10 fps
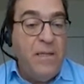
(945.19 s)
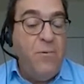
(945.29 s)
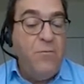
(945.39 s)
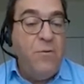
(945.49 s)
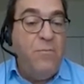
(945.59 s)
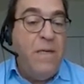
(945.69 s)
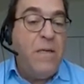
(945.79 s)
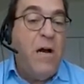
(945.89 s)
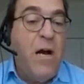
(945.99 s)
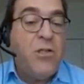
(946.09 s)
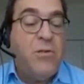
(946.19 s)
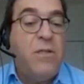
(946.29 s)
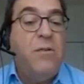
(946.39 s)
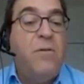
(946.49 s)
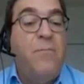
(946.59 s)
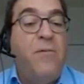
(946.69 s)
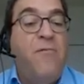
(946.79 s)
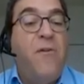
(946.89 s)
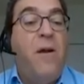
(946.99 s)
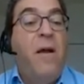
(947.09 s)
They want to be cautious, so they
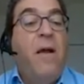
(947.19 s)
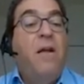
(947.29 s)
prefer